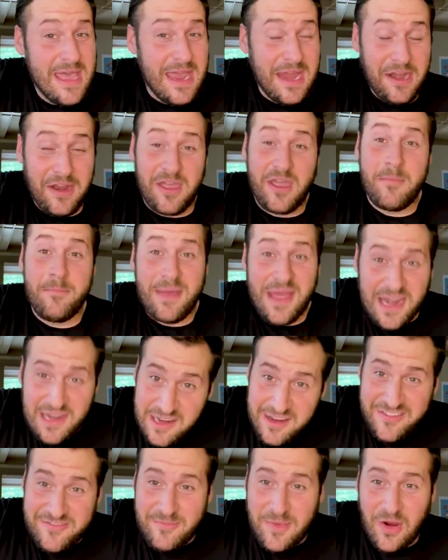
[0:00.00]
in a
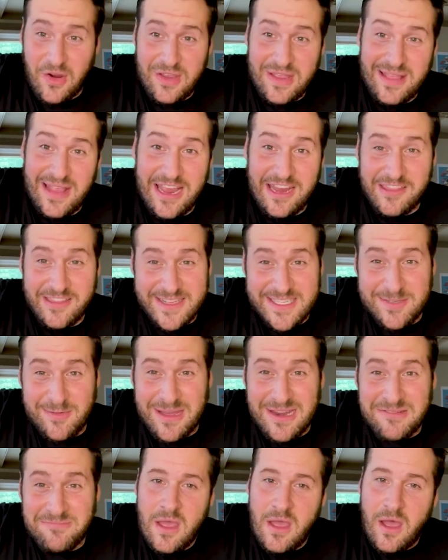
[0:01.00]
competitive market like this
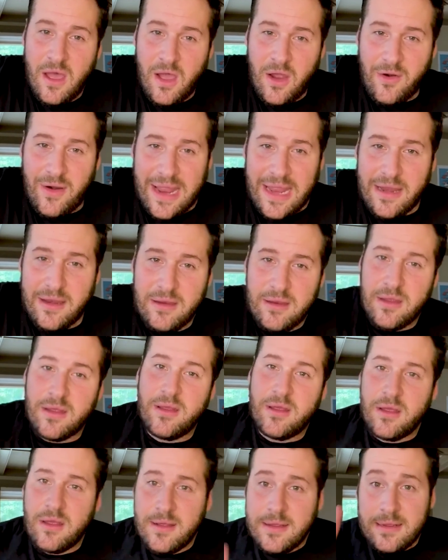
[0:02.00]
one. All right,
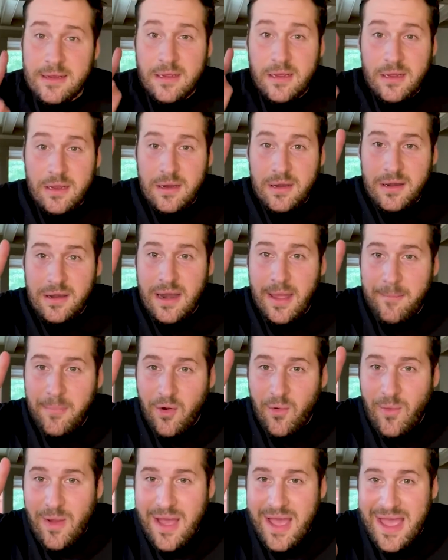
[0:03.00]

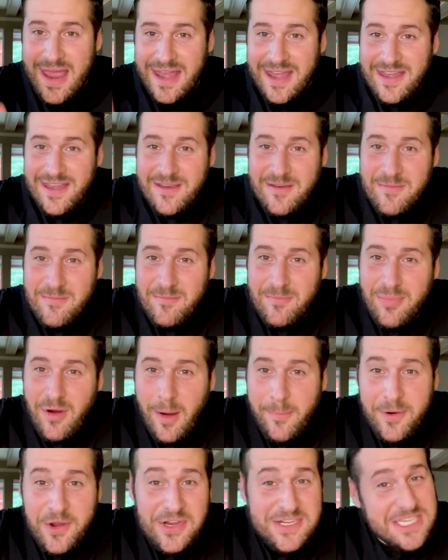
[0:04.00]
number one,
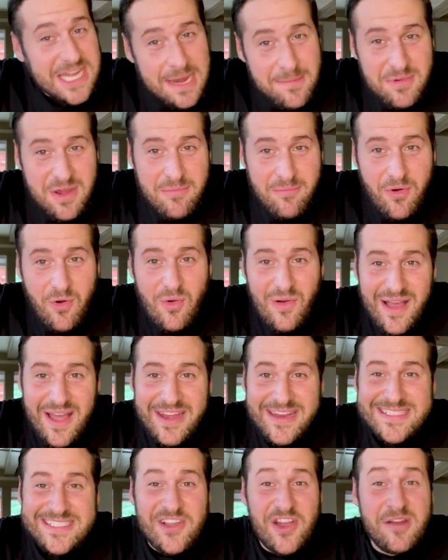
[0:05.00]
property type number
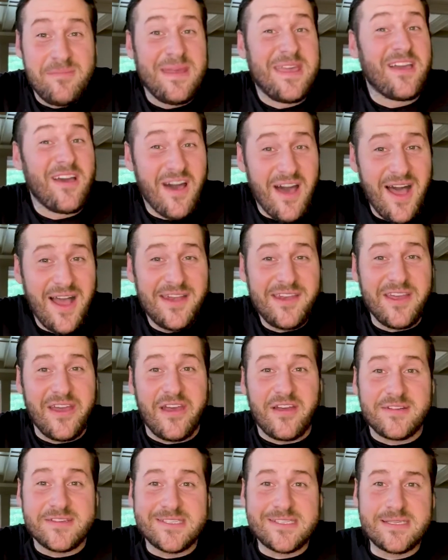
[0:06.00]
one is going to be
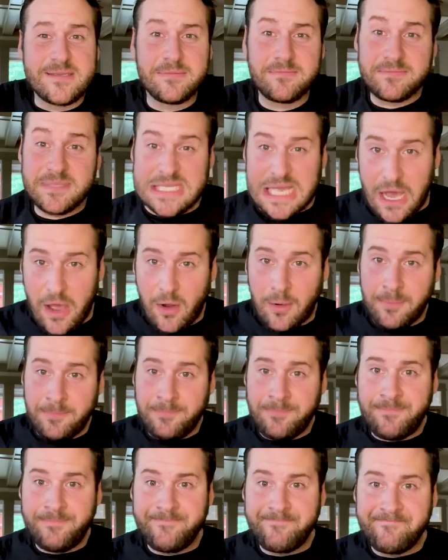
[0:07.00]
condos. So
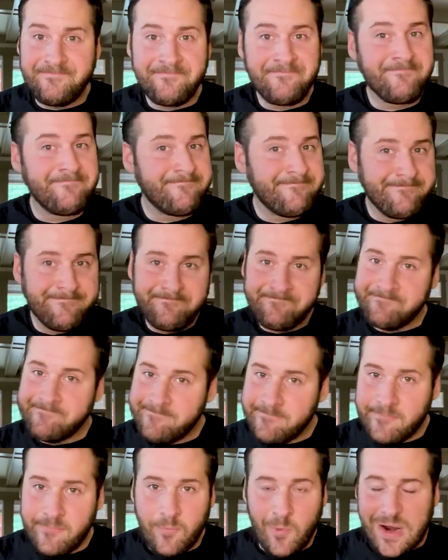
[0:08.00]

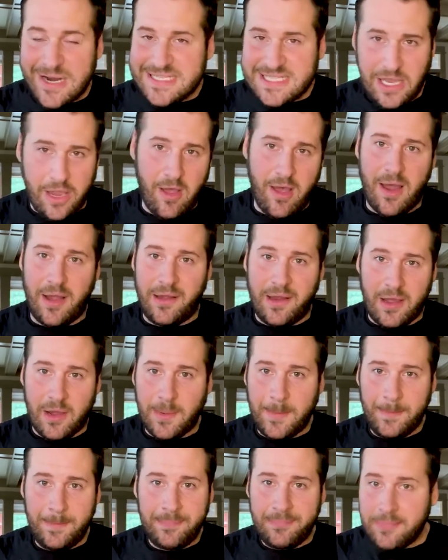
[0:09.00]
what is a condo?
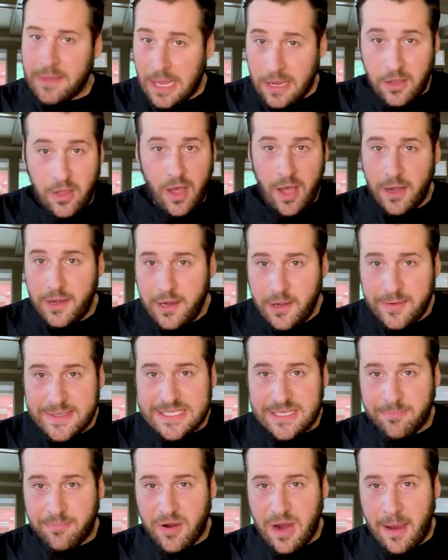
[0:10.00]
A condo
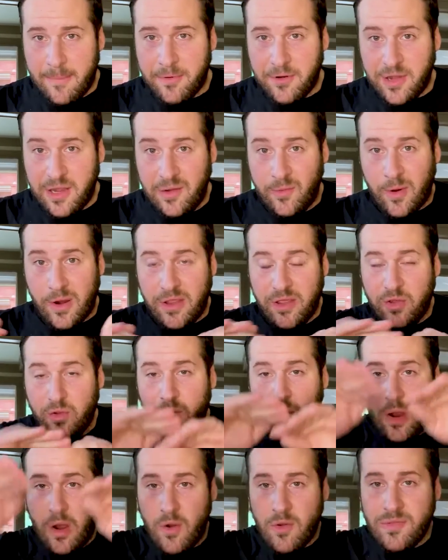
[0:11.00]
is a property where
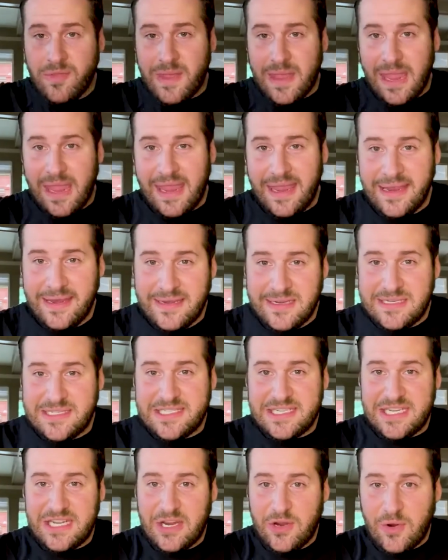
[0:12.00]
you own the
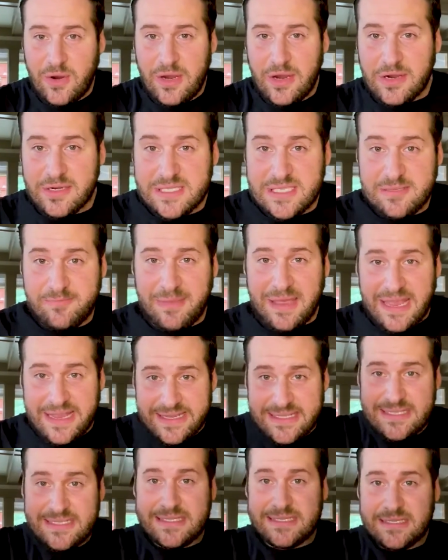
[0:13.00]
interior
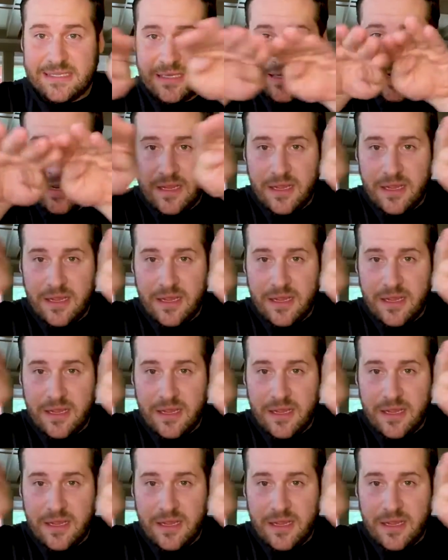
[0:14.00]
space